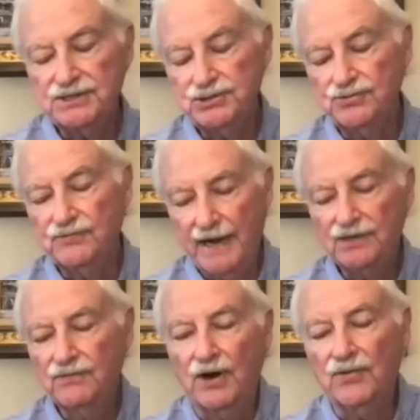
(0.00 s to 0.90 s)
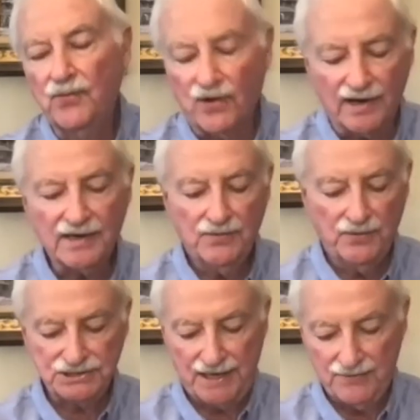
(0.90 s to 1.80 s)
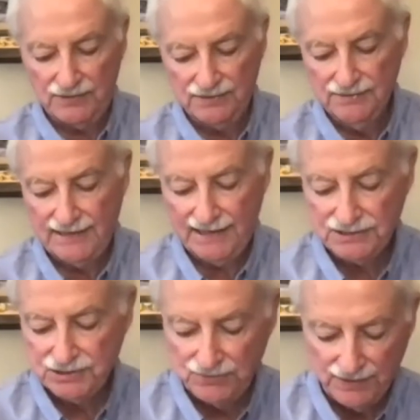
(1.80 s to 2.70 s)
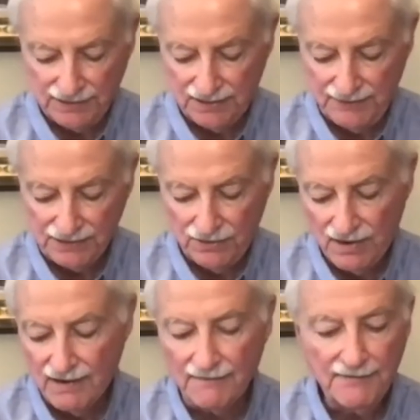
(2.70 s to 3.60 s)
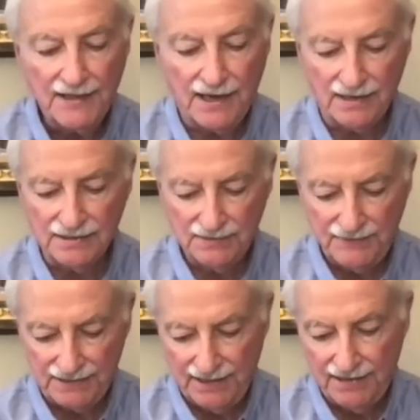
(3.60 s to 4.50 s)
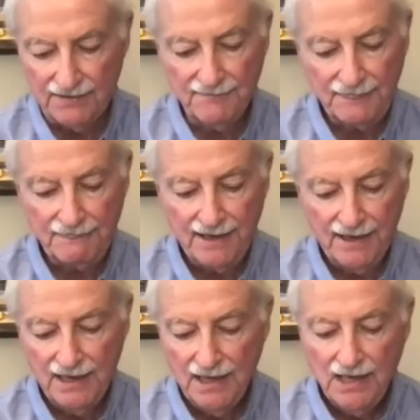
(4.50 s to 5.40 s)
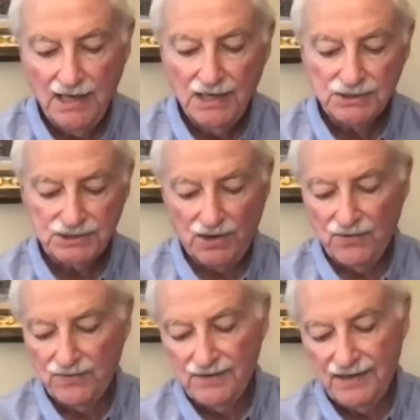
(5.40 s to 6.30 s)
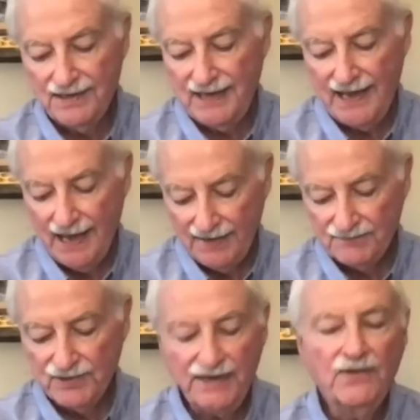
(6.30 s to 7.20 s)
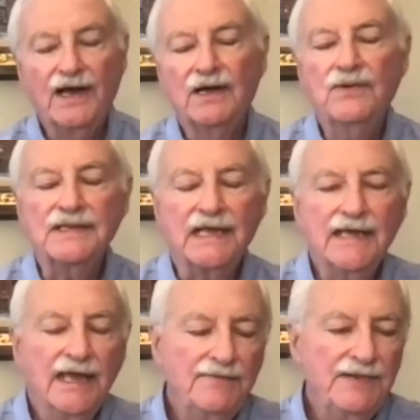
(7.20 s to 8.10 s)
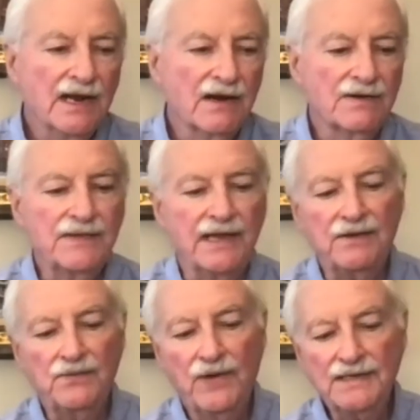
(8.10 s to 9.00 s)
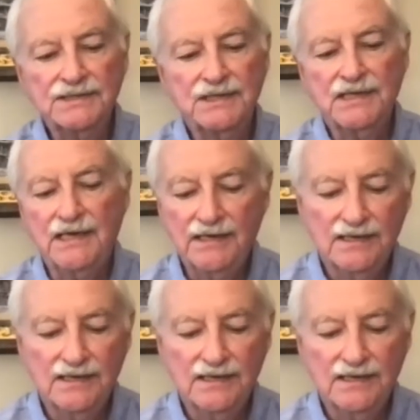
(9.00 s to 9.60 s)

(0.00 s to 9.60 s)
to railroad work, which I will get into a little bit longer, a little bit later. So they had it pretty well when they came here. They went to the